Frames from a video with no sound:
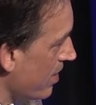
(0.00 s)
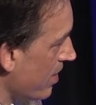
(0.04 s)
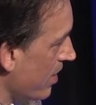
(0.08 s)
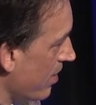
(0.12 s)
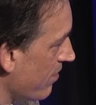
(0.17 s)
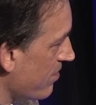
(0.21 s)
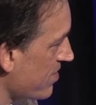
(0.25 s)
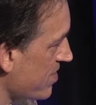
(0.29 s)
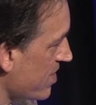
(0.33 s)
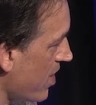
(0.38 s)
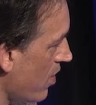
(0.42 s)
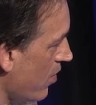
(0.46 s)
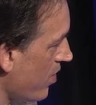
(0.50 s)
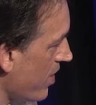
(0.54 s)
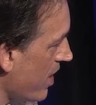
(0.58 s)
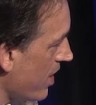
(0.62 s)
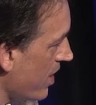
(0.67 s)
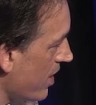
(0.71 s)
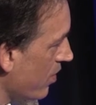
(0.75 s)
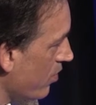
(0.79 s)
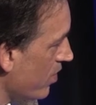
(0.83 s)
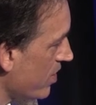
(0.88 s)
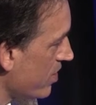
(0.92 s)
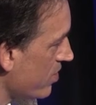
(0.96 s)
If so,
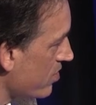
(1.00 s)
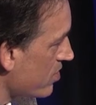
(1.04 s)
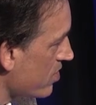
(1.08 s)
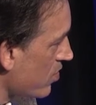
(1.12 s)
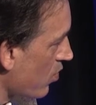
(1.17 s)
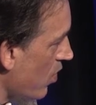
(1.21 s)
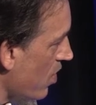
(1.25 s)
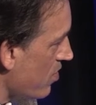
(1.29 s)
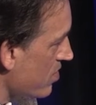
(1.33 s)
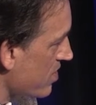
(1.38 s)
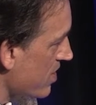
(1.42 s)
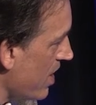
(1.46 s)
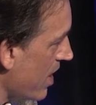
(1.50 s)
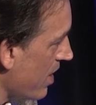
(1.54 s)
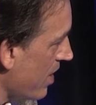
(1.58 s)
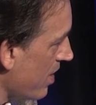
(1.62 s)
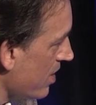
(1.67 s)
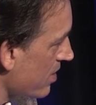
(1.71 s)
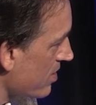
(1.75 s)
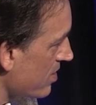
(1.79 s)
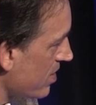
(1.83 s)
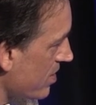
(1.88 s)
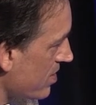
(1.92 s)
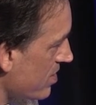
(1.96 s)
then he would use
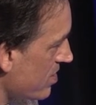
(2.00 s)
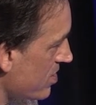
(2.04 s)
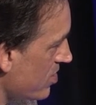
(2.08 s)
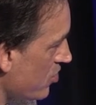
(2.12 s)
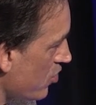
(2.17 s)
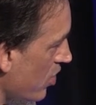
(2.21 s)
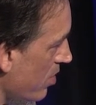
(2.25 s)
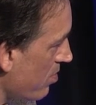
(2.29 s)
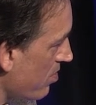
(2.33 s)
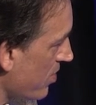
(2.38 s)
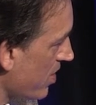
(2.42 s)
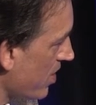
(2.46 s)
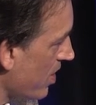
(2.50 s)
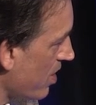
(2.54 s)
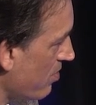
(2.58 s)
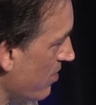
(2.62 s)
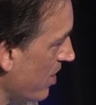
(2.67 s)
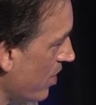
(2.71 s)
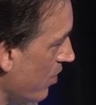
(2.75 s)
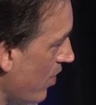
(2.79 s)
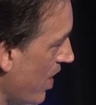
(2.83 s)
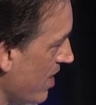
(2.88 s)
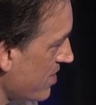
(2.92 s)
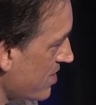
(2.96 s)
Rosetta to strip the
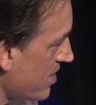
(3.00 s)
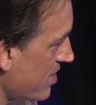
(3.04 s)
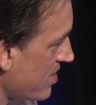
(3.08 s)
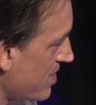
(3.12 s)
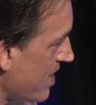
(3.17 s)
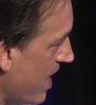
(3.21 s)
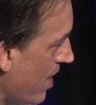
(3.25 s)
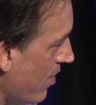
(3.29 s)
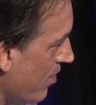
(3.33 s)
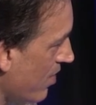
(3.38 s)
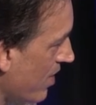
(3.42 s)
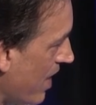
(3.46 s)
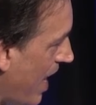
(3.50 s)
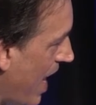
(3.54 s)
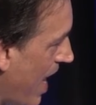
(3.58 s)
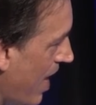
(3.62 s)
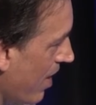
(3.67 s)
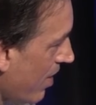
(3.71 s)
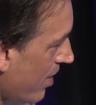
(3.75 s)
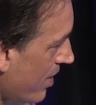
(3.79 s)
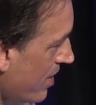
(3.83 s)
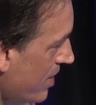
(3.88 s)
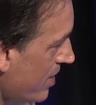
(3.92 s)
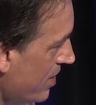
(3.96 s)
amino acids down to
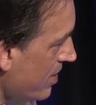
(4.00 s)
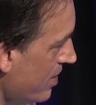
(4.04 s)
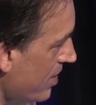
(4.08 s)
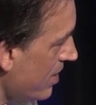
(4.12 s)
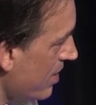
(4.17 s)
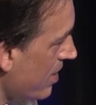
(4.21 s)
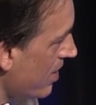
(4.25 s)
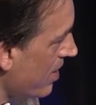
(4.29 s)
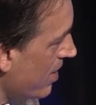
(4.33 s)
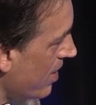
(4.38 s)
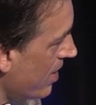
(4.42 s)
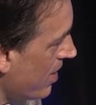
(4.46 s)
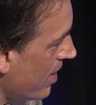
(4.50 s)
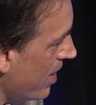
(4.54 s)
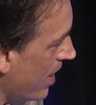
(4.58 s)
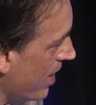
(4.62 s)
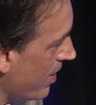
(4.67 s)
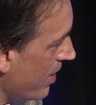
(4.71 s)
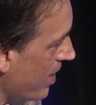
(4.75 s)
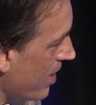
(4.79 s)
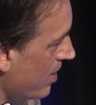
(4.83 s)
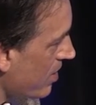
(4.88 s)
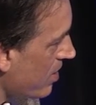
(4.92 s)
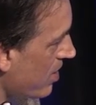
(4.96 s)
alanine
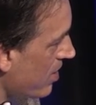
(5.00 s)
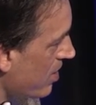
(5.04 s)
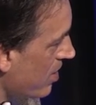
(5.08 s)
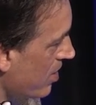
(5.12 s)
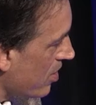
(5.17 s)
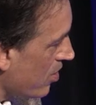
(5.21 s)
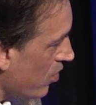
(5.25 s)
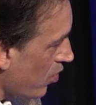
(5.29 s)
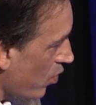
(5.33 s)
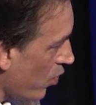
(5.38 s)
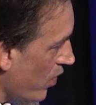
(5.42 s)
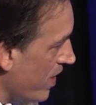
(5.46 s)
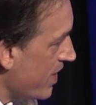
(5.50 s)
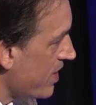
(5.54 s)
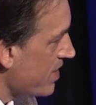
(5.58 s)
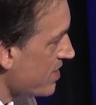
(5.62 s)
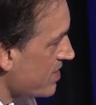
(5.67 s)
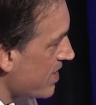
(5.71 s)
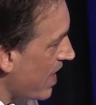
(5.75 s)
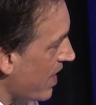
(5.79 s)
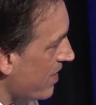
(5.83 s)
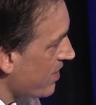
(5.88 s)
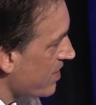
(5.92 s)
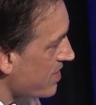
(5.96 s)
and then
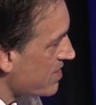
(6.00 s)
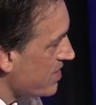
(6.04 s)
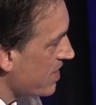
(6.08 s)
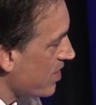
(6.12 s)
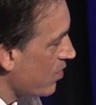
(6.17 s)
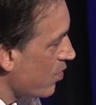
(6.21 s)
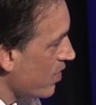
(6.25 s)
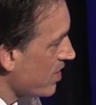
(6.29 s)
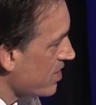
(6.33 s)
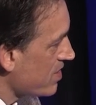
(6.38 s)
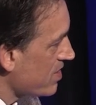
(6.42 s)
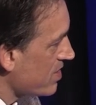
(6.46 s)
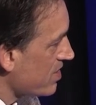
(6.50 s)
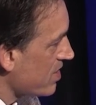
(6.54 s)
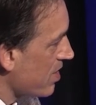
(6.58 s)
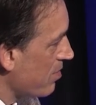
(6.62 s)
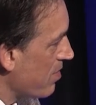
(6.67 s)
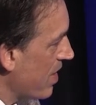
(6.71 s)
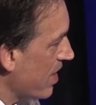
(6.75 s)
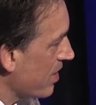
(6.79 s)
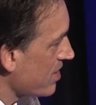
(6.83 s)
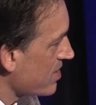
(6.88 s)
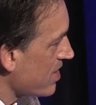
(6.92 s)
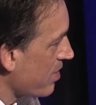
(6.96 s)
redesign the sequence to
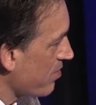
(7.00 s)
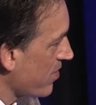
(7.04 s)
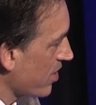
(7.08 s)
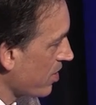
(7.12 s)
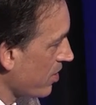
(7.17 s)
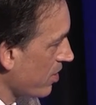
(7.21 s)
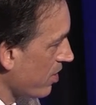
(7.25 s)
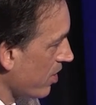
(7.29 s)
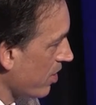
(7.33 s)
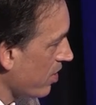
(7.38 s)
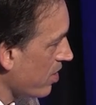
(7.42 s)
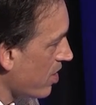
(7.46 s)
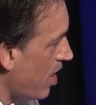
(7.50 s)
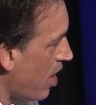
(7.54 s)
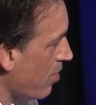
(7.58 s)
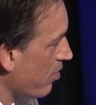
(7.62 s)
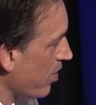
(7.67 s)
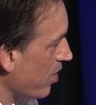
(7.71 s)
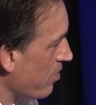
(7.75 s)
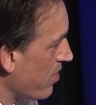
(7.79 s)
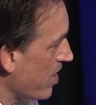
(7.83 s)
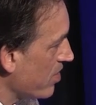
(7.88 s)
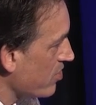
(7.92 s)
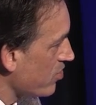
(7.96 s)
make something that looked
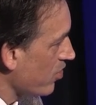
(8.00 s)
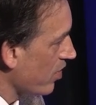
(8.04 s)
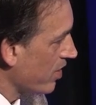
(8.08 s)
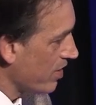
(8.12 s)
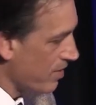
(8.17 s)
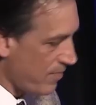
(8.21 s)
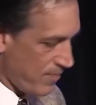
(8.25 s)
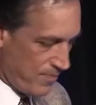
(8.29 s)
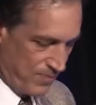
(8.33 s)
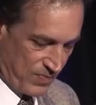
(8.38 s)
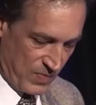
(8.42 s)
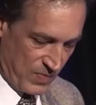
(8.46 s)
complementary.